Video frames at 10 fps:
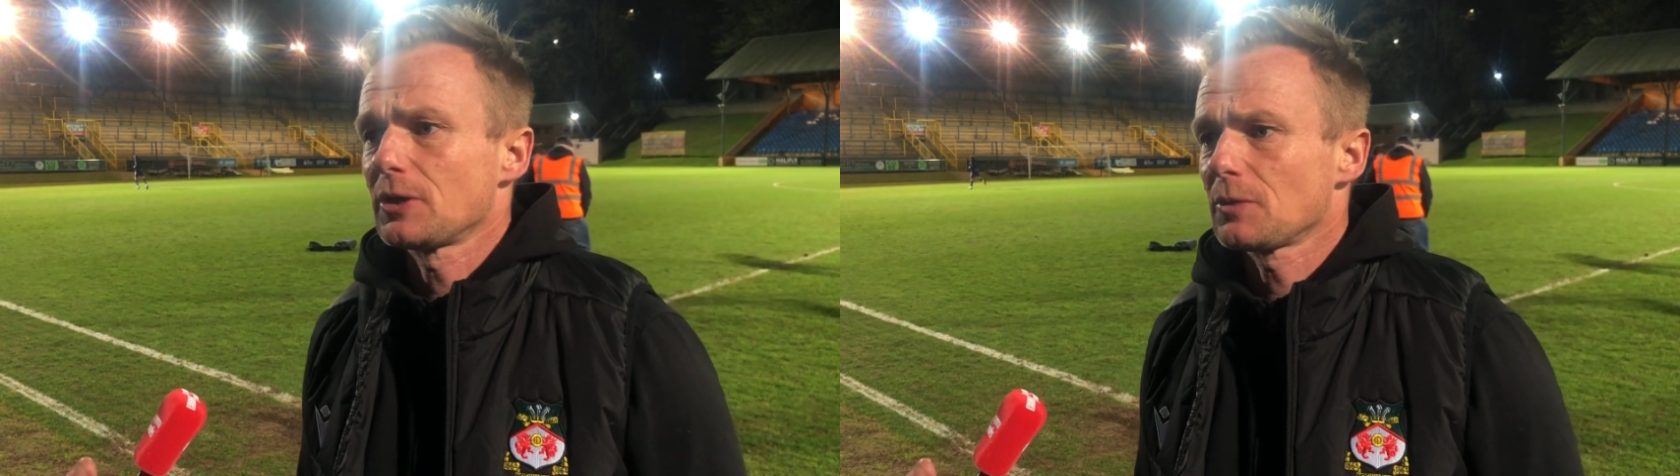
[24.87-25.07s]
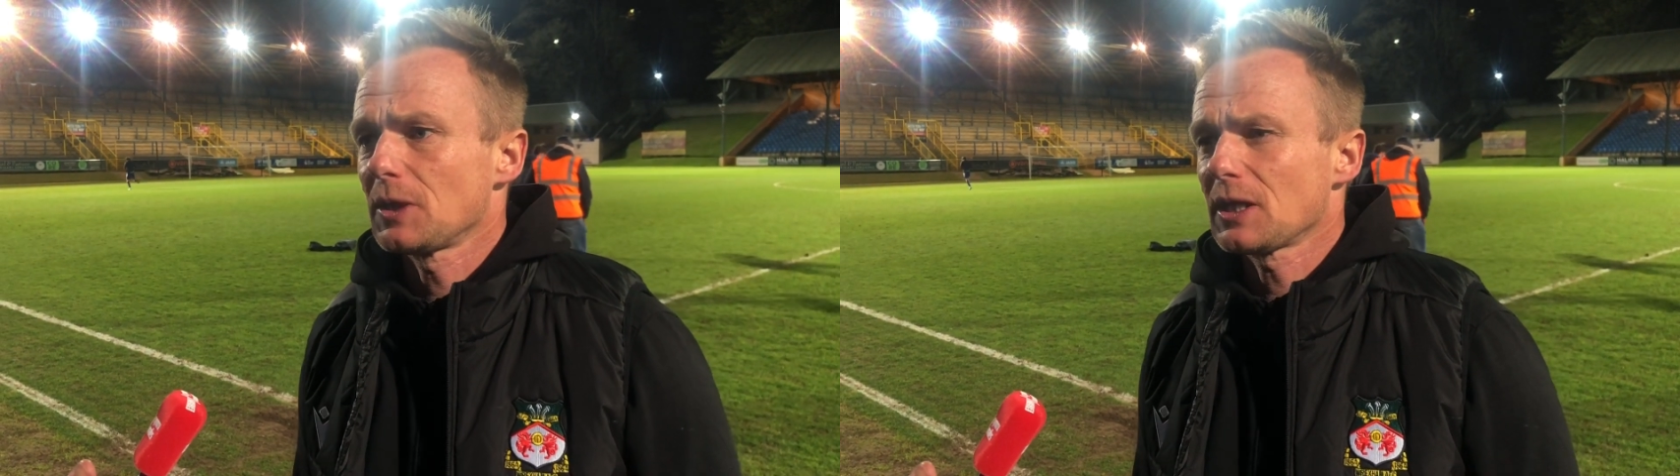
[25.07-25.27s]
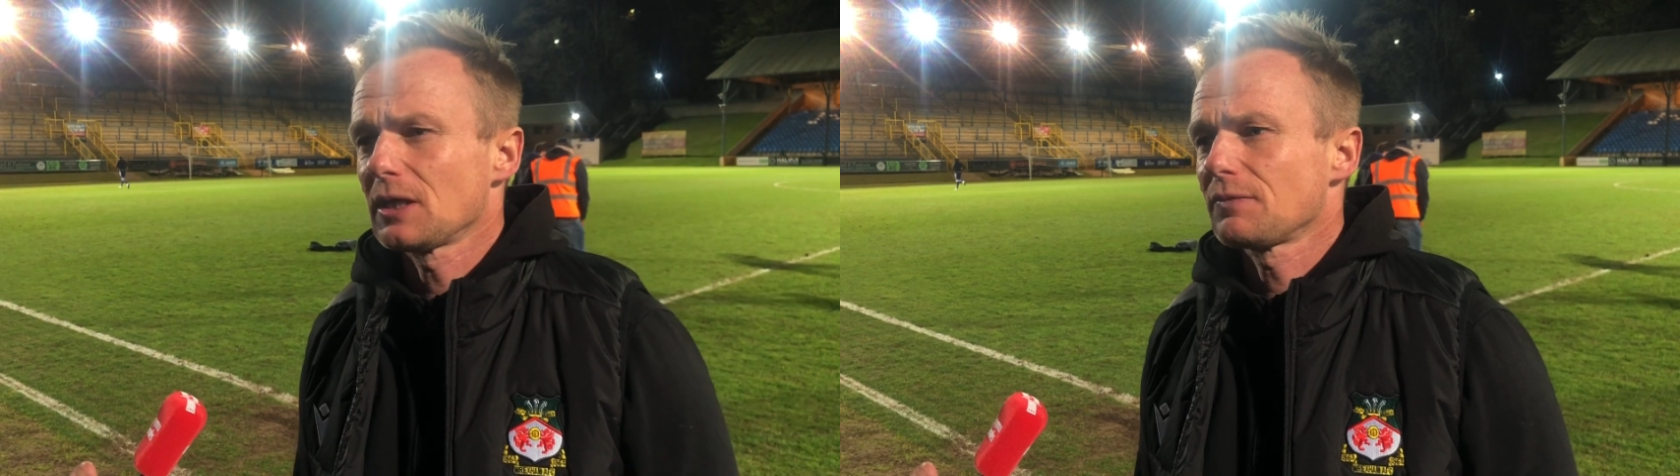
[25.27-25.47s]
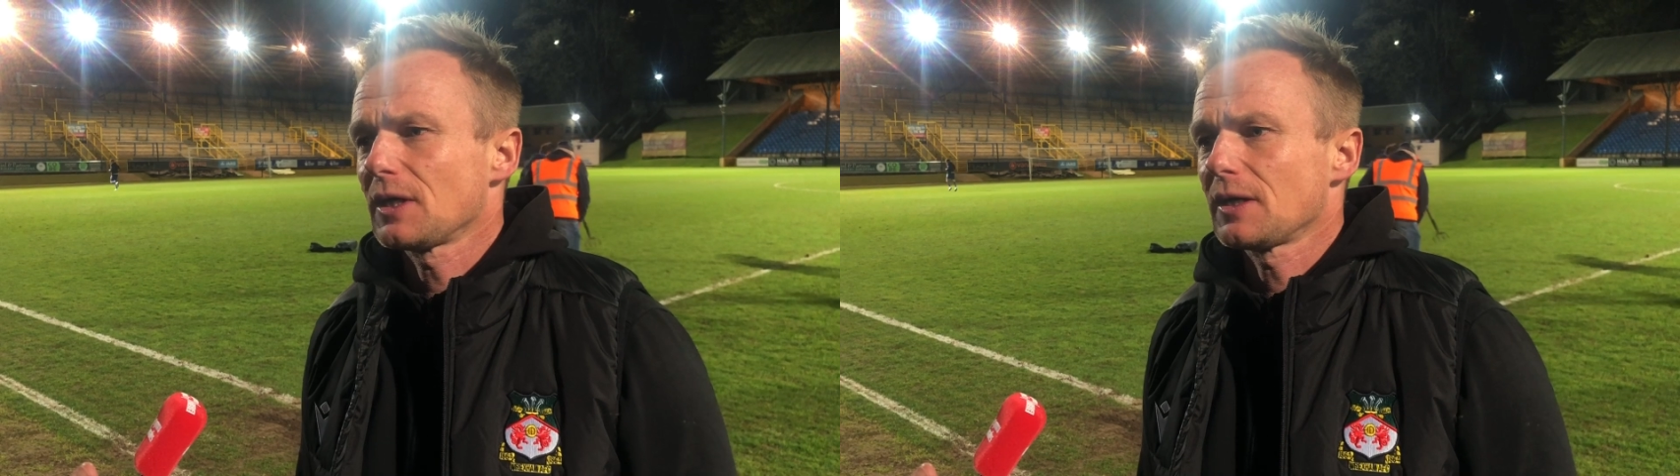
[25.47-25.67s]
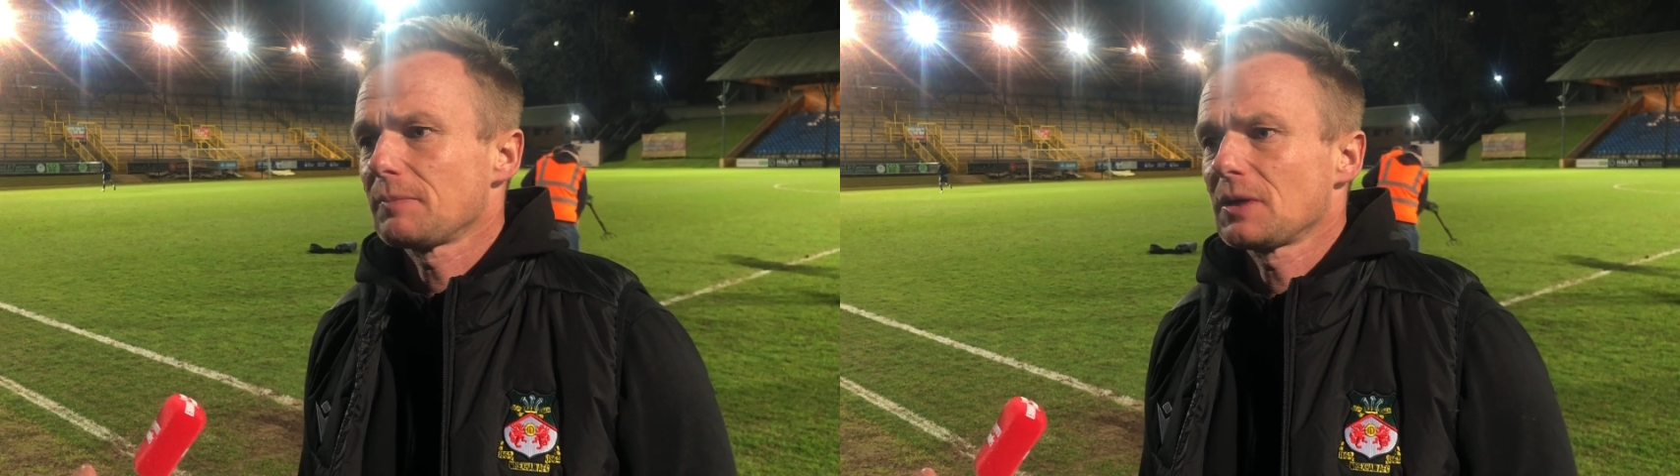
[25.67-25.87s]
at the weekend if
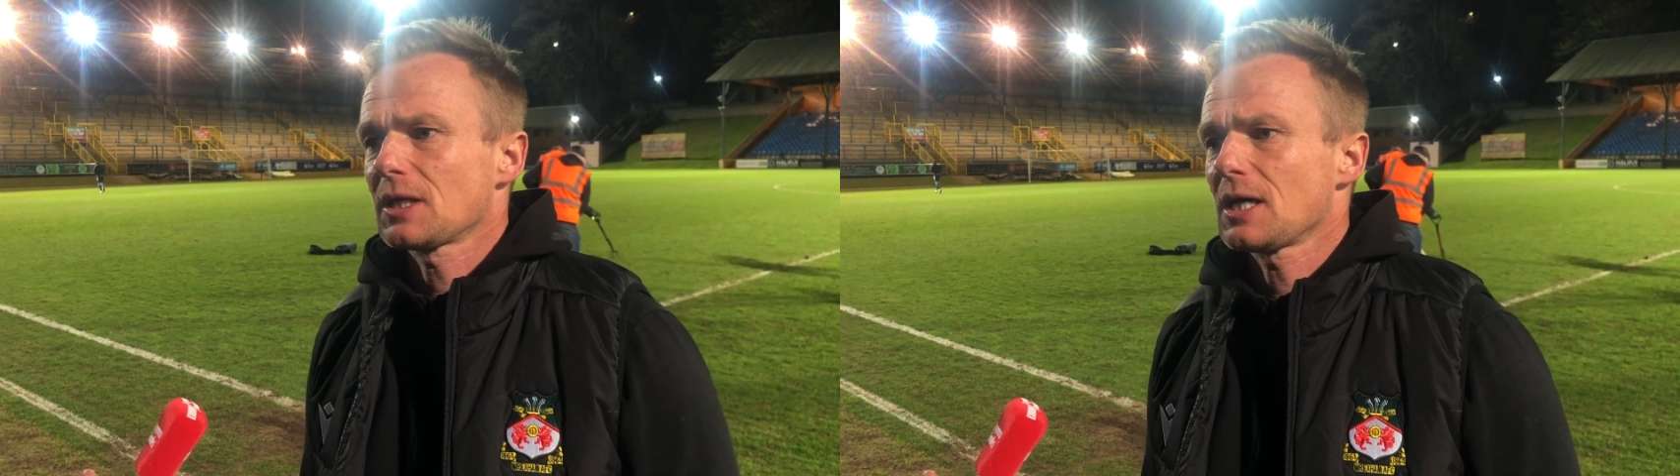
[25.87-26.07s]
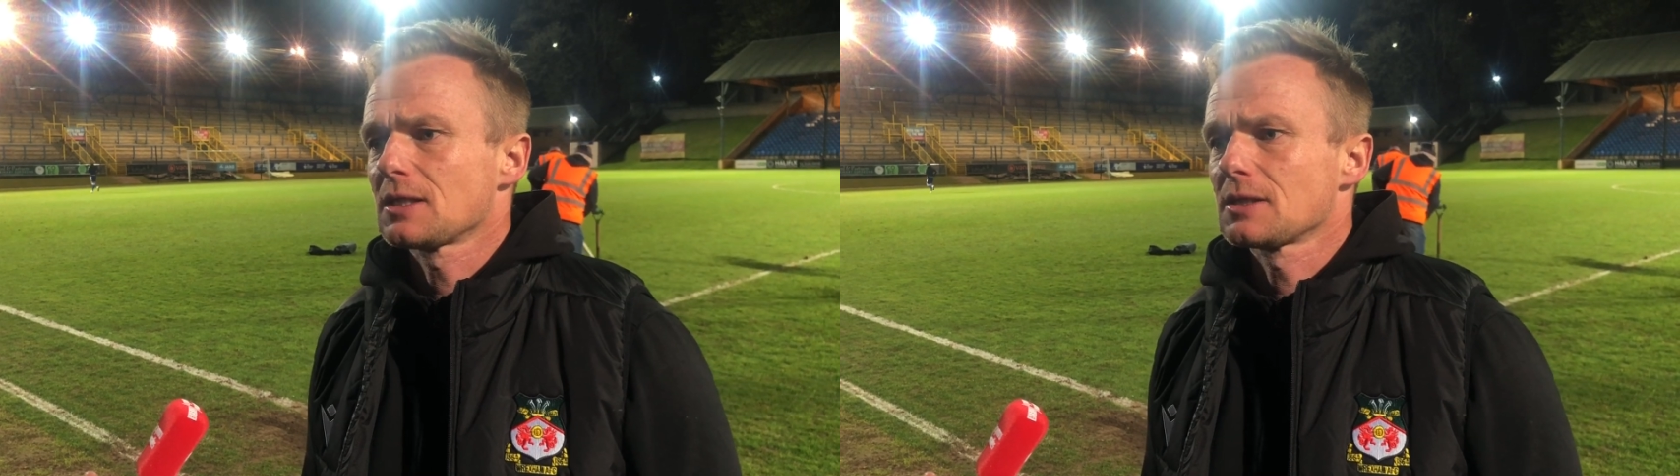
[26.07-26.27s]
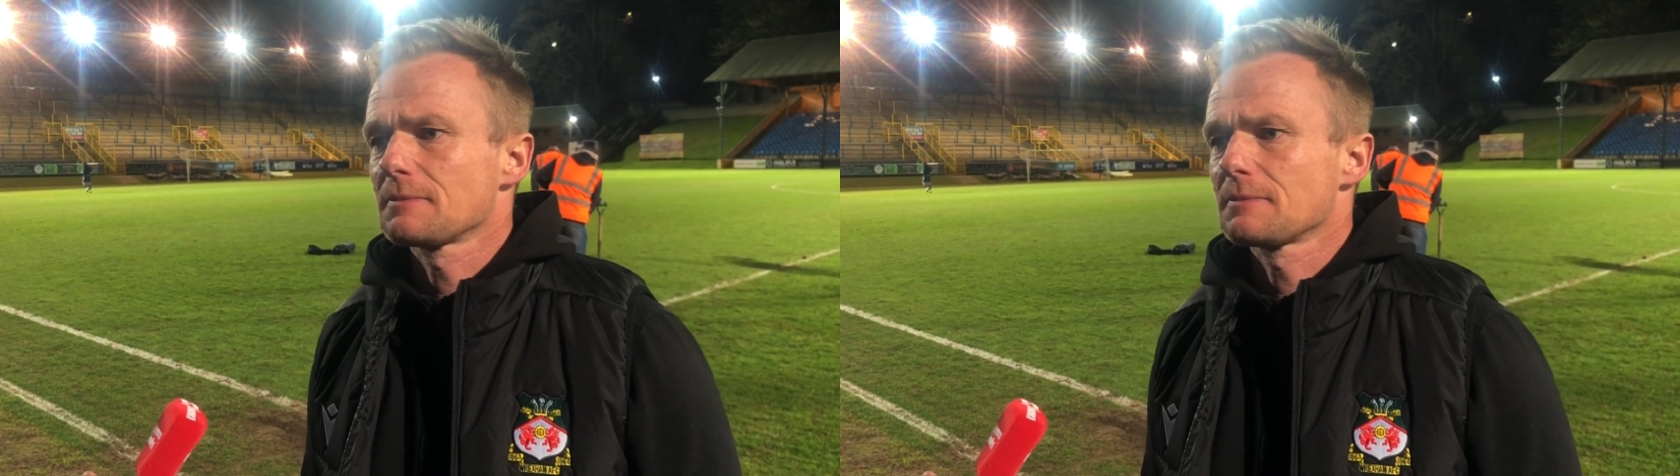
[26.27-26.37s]
that had been the case.